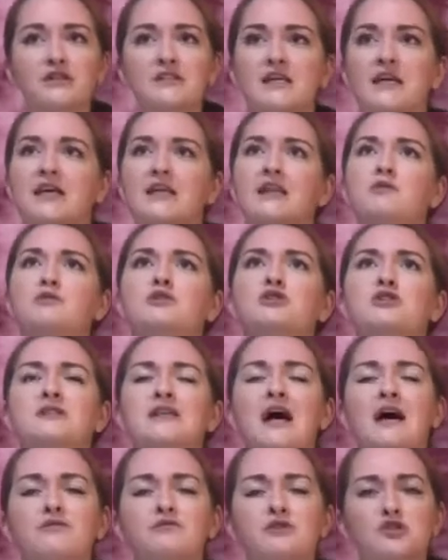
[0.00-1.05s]
day they would just
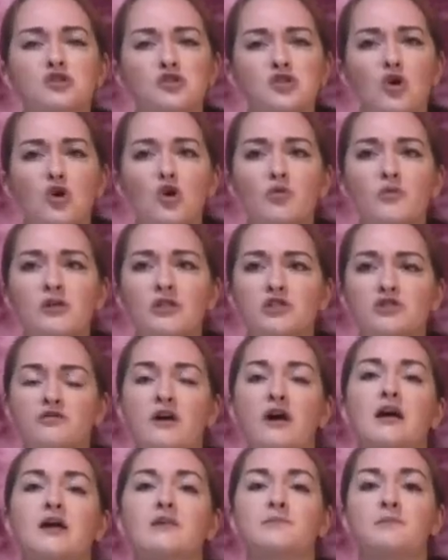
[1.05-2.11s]
have so much
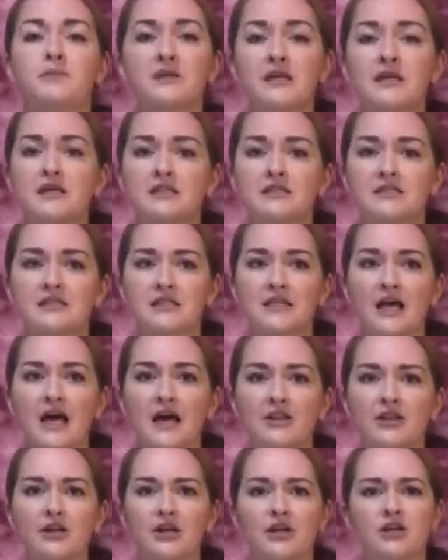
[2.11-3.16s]
fun being
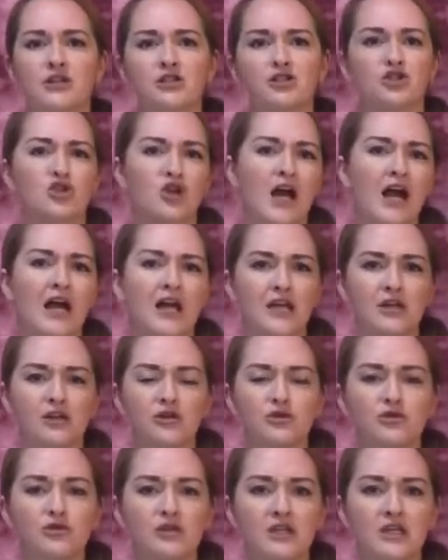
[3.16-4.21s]
together and trying
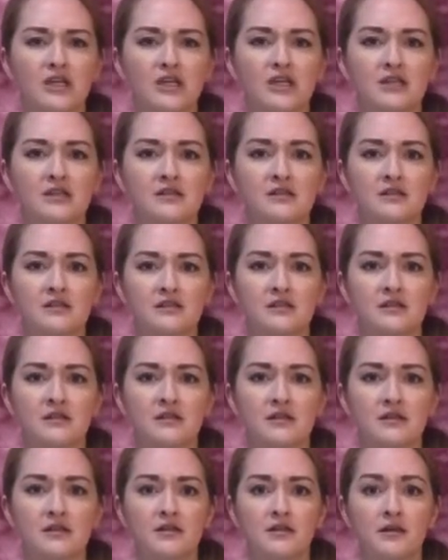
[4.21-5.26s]
new things.
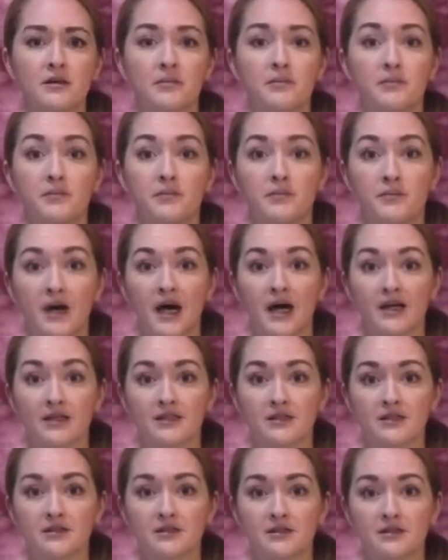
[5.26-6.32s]

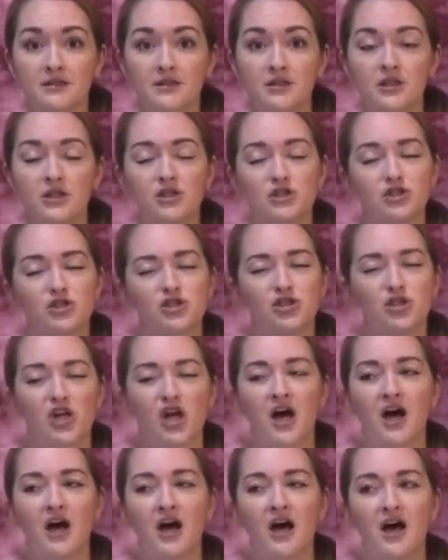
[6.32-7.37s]
But
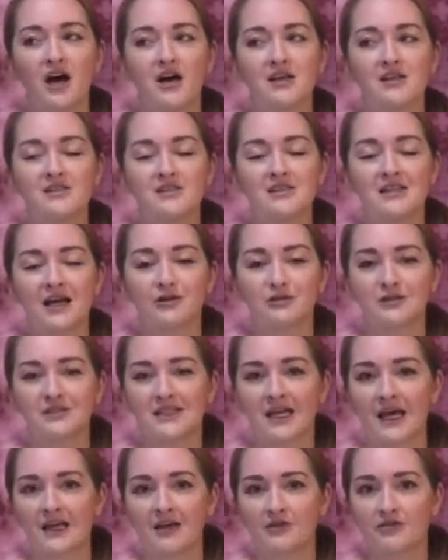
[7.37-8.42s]
just
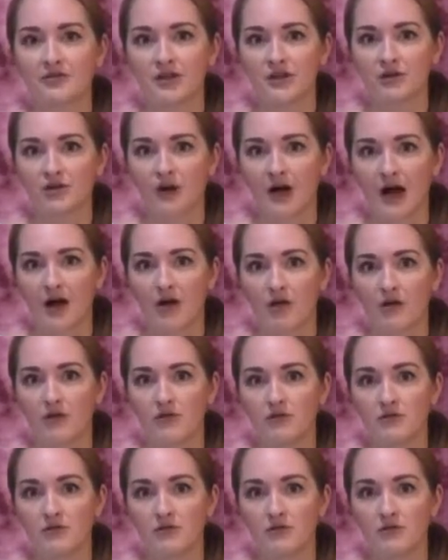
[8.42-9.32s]
outside of Little Owl,